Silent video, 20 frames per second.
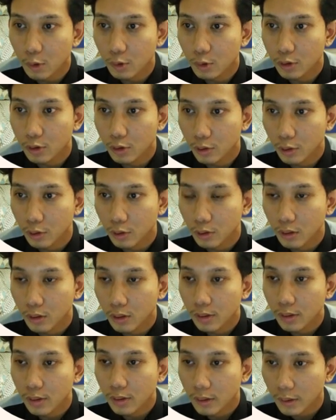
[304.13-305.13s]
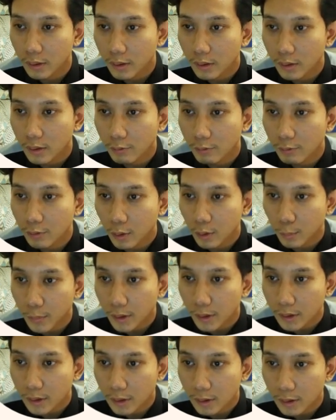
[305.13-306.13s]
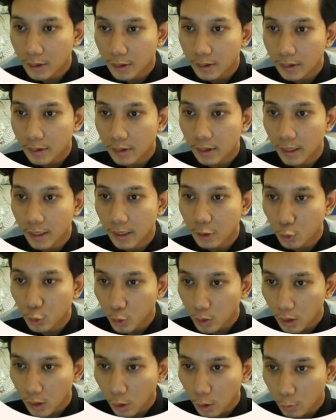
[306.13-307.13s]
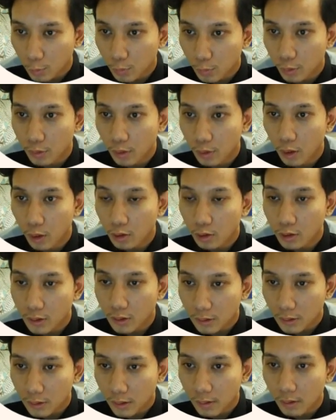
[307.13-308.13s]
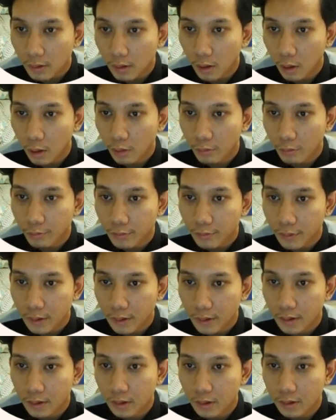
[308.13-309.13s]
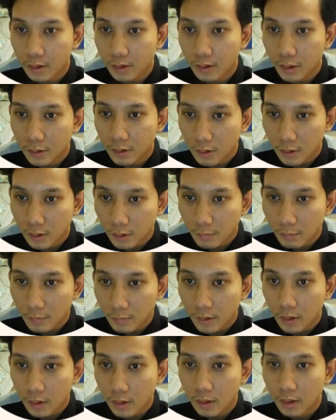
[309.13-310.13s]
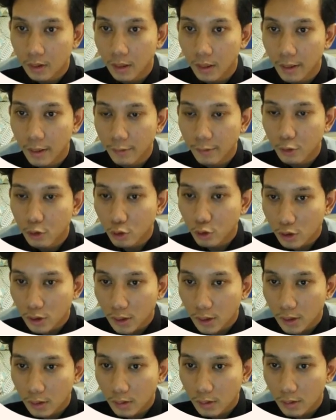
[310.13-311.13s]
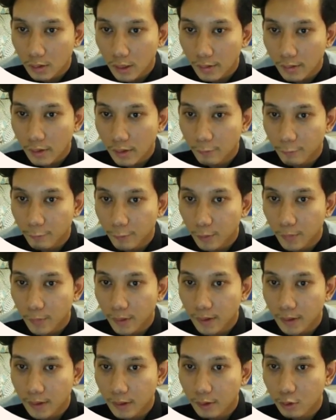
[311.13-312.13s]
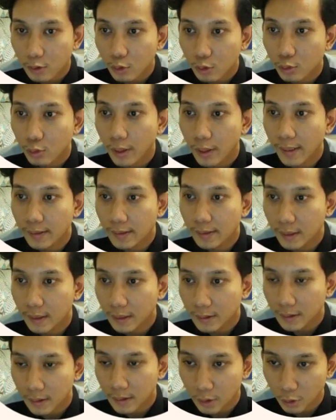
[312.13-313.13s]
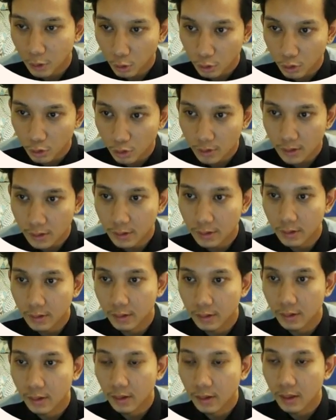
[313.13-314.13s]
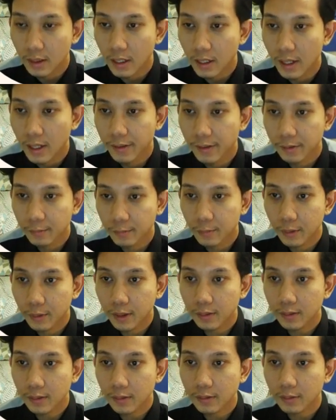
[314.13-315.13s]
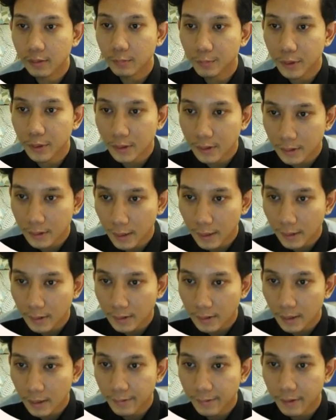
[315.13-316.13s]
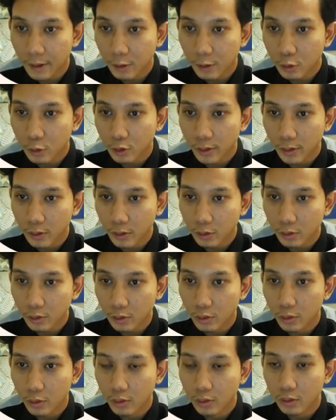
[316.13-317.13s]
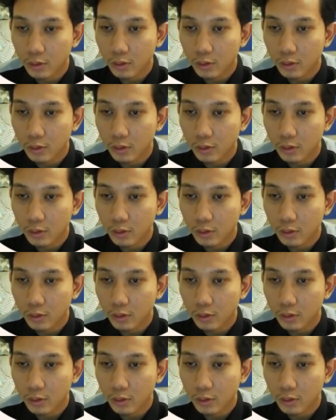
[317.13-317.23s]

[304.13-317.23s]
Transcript: control. It involves measuring the actual output or state of the system and using that information to adjust the control signal, enabling precise and accurate control.